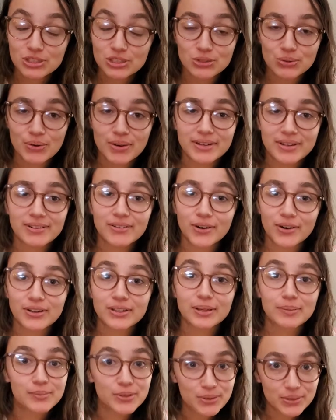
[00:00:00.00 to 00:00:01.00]
to join our
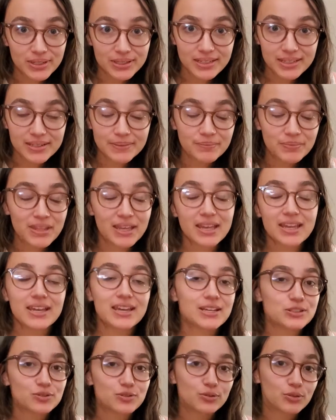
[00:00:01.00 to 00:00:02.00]
community.
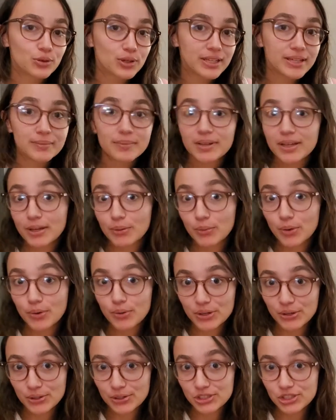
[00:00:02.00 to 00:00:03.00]
It's free, it
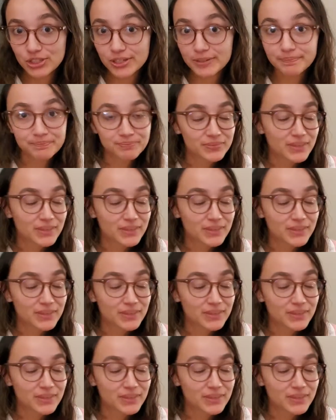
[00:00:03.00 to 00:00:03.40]
won't hurt you.